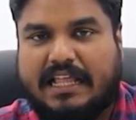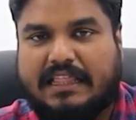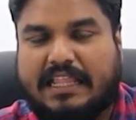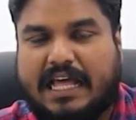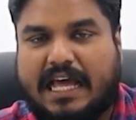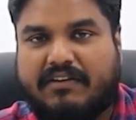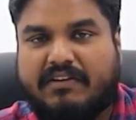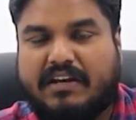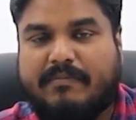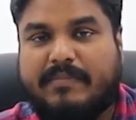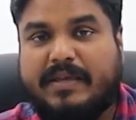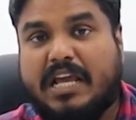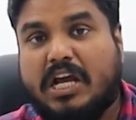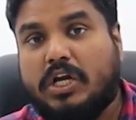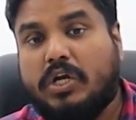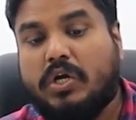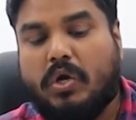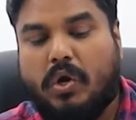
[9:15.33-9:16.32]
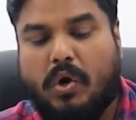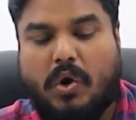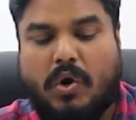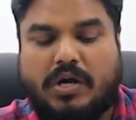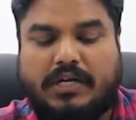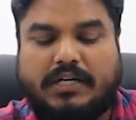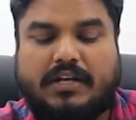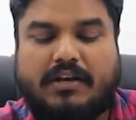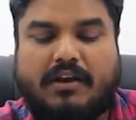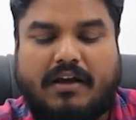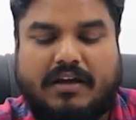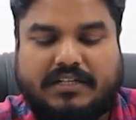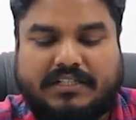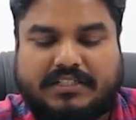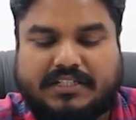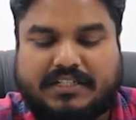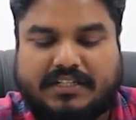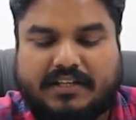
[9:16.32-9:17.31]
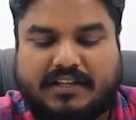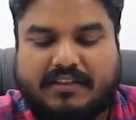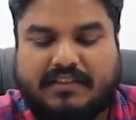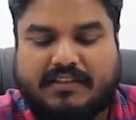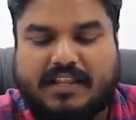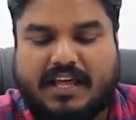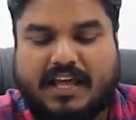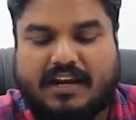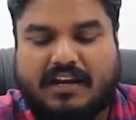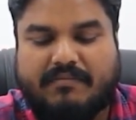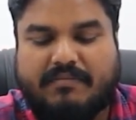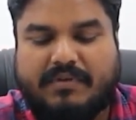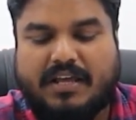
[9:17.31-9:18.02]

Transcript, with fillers: There will be a cold launch. Why I